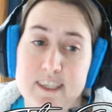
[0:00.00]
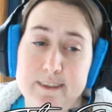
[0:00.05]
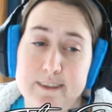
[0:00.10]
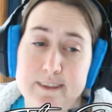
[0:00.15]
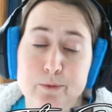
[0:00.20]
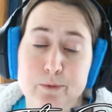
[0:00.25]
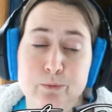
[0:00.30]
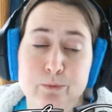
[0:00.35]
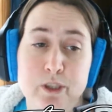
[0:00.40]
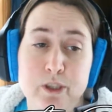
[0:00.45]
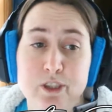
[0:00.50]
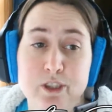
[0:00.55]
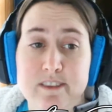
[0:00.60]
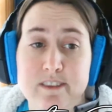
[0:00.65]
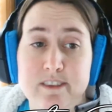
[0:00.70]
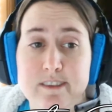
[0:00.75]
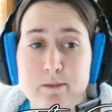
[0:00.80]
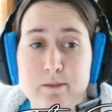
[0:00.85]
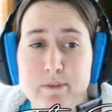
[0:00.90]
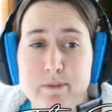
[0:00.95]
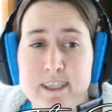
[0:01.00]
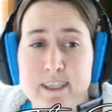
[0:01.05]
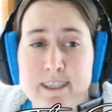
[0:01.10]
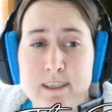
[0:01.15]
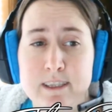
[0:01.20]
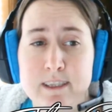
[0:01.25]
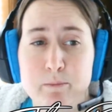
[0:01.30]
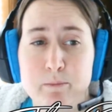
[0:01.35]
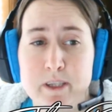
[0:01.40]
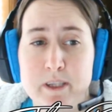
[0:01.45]
We could start planning
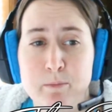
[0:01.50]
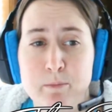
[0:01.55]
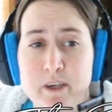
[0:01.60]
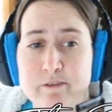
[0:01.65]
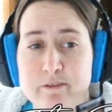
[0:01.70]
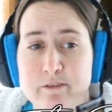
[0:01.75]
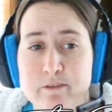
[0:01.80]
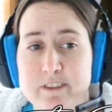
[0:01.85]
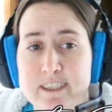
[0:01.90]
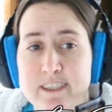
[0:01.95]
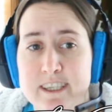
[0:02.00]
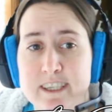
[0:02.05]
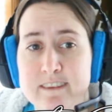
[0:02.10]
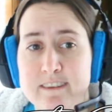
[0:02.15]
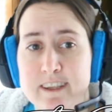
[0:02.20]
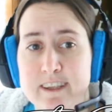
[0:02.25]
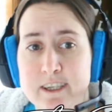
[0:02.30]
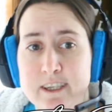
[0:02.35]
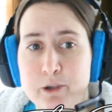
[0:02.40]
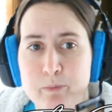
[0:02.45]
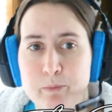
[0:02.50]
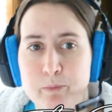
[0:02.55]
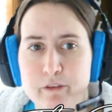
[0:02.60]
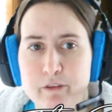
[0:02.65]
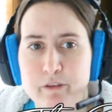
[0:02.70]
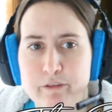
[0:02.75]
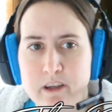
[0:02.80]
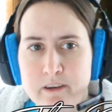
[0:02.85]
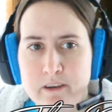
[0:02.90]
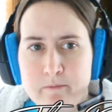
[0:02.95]
the pea puffer tank. That could be
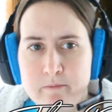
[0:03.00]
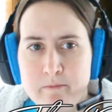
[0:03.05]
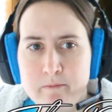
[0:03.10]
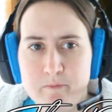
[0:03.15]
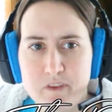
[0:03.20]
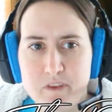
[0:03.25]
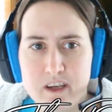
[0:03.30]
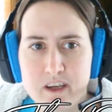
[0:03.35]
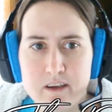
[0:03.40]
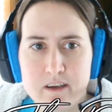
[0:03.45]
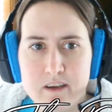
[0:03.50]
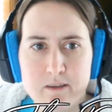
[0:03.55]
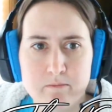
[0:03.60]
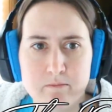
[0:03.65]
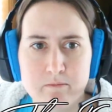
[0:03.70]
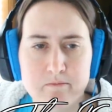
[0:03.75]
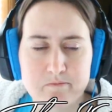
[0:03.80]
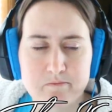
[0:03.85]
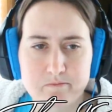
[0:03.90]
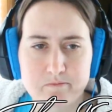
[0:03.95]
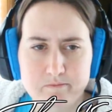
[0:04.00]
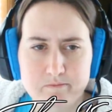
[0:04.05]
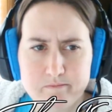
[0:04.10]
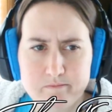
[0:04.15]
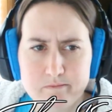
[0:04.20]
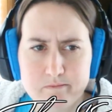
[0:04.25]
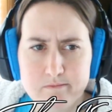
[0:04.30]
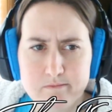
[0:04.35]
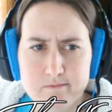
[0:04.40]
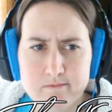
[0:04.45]
fun. I
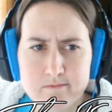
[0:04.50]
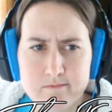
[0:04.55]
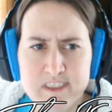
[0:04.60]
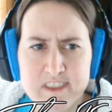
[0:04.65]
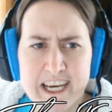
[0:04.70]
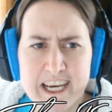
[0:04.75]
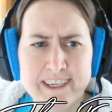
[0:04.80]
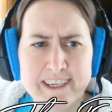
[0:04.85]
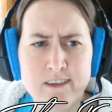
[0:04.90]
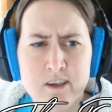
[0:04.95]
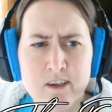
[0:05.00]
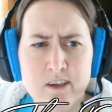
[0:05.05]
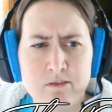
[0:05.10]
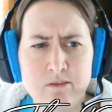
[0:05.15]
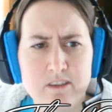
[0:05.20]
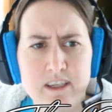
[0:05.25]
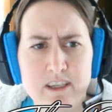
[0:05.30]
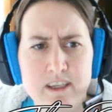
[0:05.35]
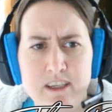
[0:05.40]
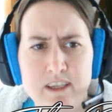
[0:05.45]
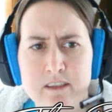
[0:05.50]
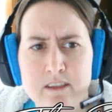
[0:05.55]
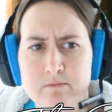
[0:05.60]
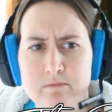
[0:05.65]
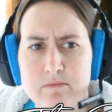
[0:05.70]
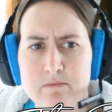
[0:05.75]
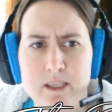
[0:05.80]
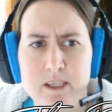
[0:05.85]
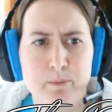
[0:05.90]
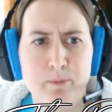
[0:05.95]
don't know.
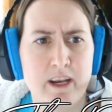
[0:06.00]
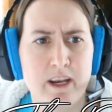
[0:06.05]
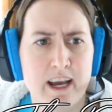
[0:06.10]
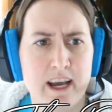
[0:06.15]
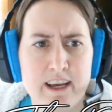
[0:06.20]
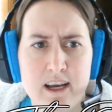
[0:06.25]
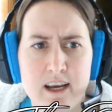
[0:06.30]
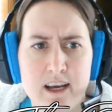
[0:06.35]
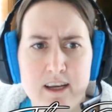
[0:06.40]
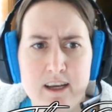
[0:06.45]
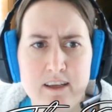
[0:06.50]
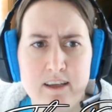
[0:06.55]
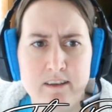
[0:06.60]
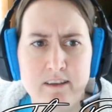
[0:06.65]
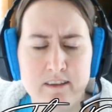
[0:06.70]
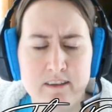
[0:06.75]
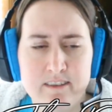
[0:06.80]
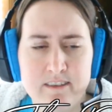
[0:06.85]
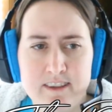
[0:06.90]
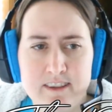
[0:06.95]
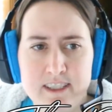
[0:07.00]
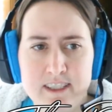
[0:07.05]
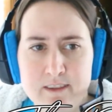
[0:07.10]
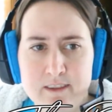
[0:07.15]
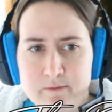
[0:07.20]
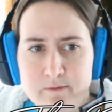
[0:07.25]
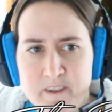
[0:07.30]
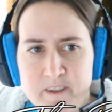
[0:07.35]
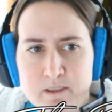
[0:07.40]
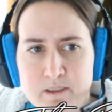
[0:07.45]
Keep an eye on the
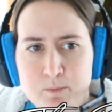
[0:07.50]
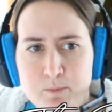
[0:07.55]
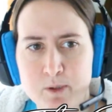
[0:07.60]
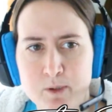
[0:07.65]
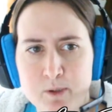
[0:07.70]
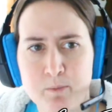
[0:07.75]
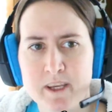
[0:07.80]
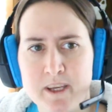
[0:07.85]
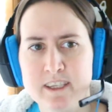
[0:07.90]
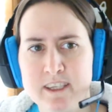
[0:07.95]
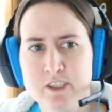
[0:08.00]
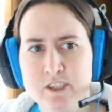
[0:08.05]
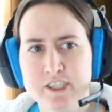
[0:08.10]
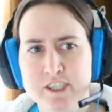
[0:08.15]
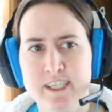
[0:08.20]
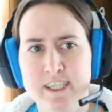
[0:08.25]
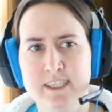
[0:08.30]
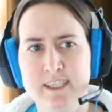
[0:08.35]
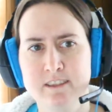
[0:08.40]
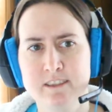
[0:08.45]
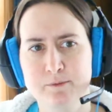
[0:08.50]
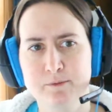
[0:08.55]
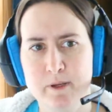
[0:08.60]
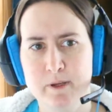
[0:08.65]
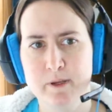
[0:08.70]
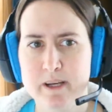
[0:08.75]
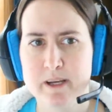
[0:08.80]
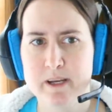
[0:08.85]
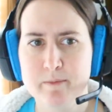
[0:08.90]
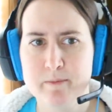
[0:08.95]
Facebook page, and
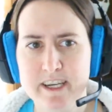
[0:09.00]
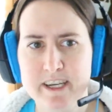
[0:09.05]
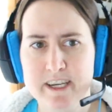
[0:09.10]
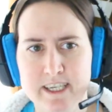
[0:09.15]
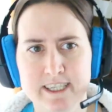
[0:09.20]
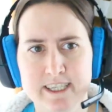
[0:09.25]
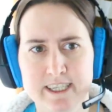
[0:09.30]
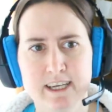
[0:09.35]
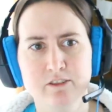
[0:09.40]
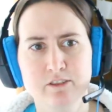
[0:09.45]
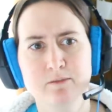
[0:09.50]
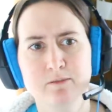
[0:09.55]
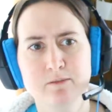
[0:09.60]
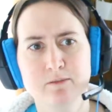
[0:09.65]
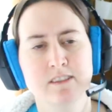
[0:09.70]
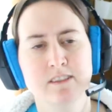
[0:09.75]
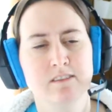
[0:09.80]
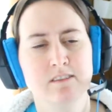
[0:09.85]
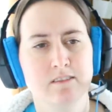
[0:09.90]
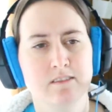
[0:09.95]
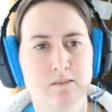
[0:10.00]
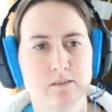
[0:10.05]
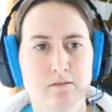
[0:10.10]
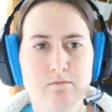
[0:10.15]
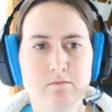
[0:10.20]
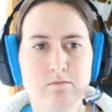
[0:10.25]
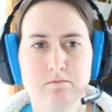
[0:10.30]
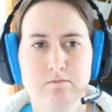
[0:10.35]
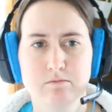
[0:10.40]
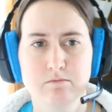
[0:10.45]
maybe I'll make an announcement
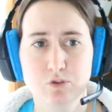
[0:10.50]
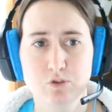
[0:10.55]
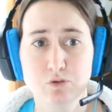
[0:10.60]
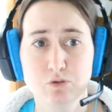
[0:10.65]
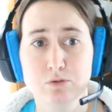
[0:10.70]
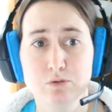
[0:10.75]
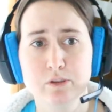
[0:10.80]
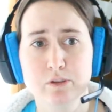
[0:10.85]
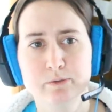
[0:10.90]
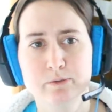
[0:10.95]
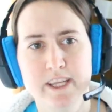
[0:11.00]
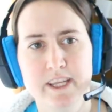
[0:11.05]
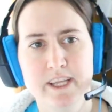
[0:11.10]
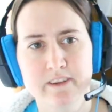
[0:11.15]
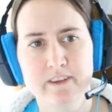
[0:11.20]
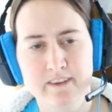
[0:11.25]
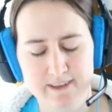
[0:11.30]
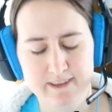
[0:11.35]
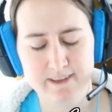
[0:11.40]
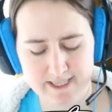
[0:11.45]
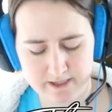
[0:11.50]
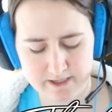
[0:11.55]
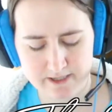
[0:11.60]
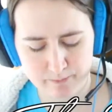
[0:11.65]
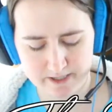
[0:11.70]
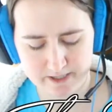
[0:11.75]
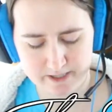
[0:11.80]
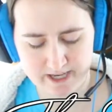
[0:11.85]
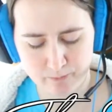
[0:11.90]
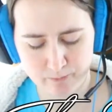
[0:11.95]
sooner rather than later,
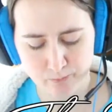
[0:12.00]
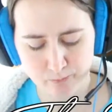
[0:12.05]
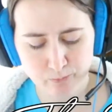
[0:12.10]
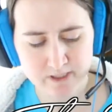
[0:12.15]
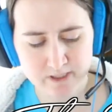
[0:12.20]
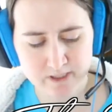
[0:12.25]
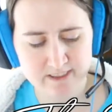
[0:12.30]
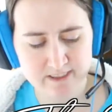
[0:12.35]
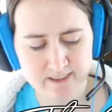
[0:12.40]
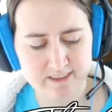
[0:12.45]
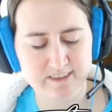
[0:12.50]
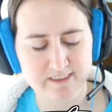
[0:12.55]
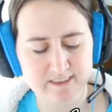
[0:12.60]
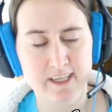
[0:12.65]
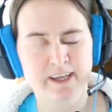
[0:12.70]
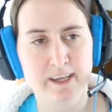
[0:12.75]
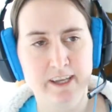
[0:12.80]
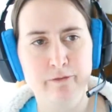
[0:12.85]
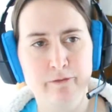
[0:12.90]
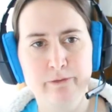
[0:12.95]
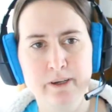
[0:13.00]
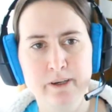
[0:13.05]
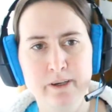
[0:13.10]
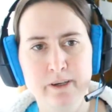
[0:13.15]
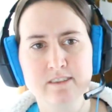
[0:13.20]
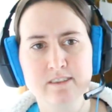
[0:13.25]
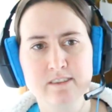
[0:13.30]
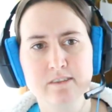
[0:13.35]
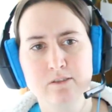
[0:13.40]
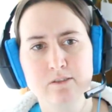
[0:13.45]
but I will decide very
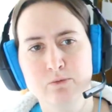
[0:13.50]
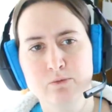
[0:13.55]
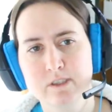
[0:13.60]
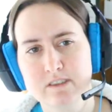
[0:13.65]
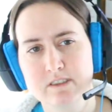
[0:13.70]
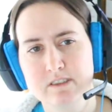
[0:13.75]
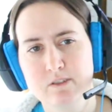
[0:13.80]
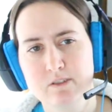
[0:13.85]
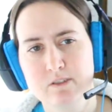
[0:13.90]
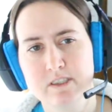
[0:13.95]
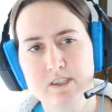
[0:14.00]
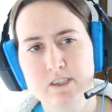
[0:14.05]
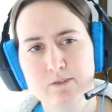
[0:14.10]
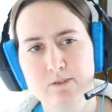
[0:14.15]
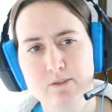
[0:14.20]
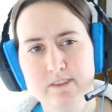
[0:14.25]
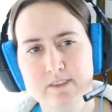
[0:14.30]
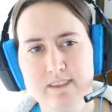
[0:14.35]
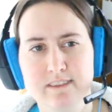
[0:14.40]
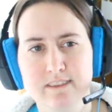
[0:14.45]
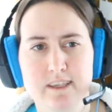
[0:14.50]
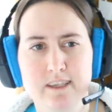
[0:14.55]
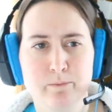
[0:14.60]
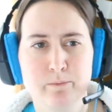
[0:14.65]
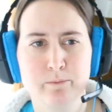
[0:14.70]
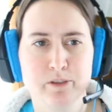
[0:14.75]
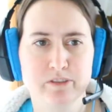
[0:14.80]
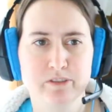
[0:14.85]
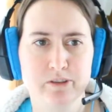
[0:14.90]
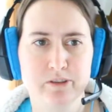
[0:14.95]
soon what's going to go into this
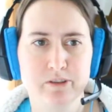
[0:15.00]
episode.